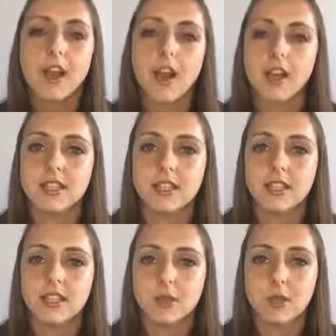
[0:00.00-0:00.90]

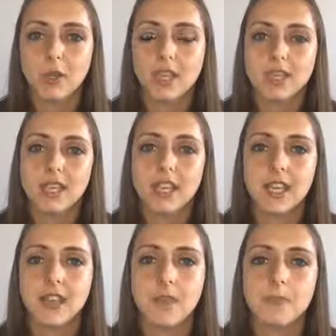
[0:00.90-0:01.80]
ideas. It'd be great to hear
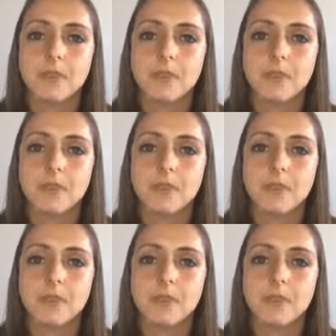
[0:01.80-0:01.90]
them.